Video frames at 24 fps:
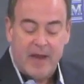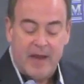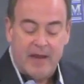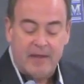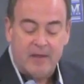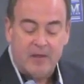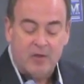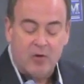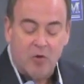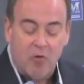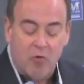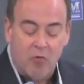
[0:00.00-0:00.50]

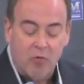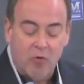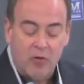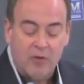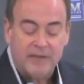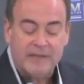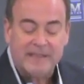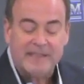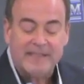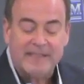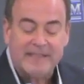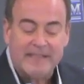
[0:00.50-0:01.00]
that
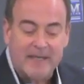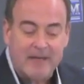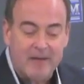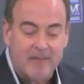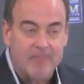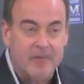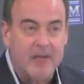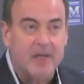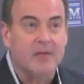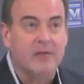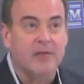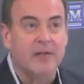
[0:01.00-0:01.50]
courts
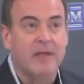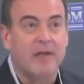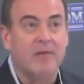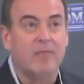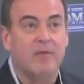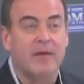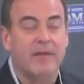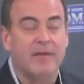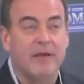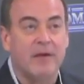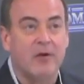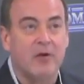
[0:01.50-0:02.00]
typically,
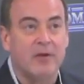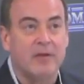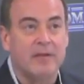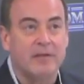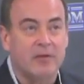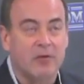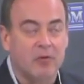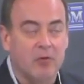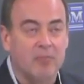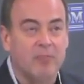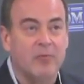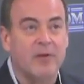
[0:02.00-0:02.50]
when they're
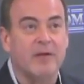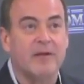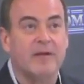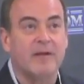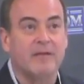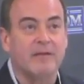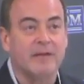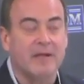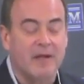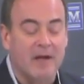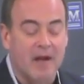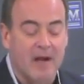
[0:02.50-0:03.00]

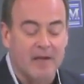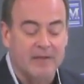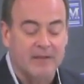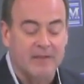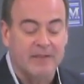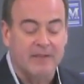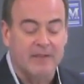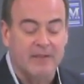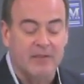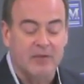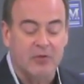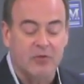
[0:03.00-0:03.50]
interpreting the
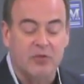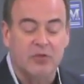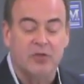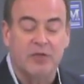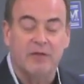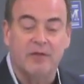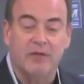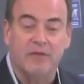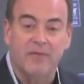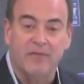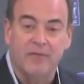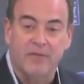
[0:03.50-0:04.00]

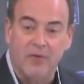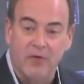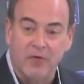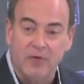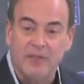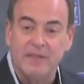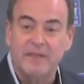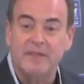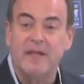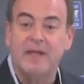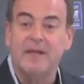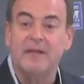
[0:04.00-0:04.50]
Constitution, the
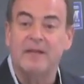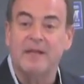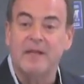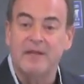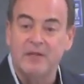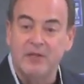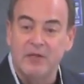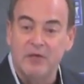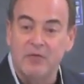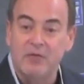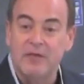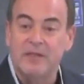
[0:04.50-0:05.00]
first thing they
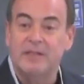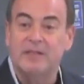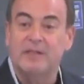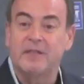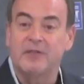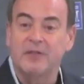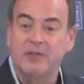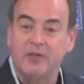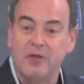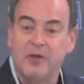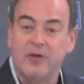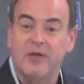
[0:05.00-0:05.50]
do is
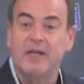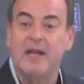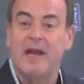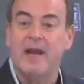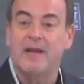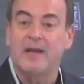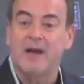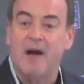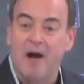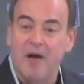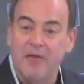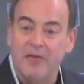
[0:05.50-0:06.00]
to look
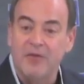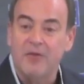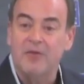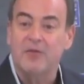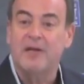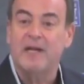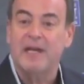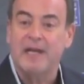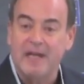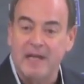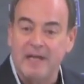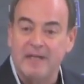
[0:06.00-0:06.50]
at other
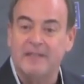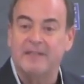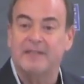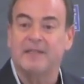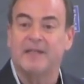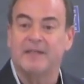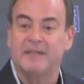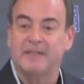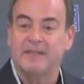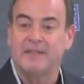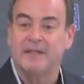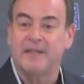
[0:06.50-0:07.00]

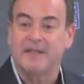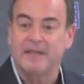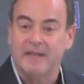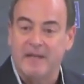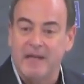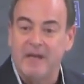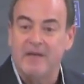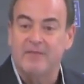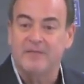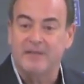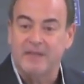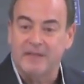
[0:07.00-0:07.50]
cases that
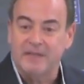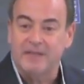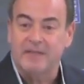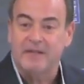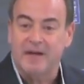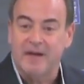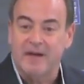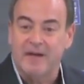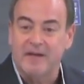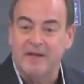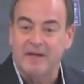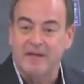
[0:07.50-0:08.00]
they have
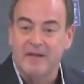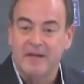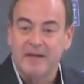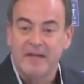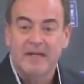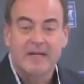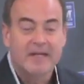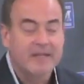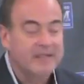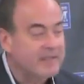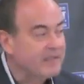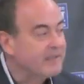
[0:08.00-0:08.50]
decided
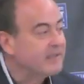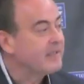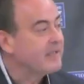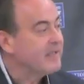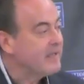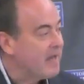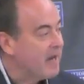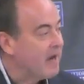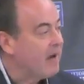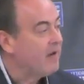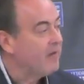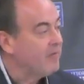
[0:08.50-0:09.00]
to
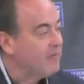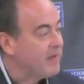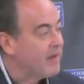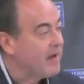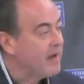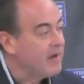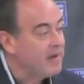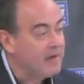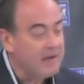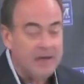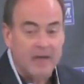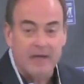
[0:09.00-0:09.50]
see how
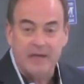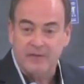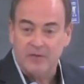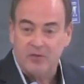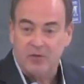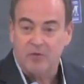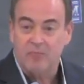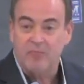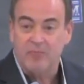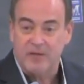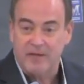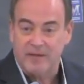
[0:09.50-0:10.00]
they
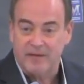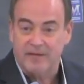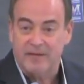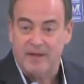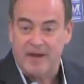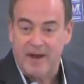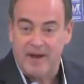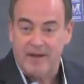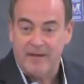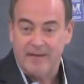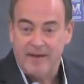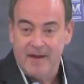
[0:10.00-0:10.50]
interpreted
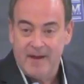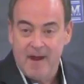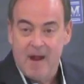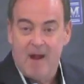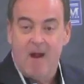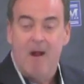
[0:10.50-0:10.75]
that.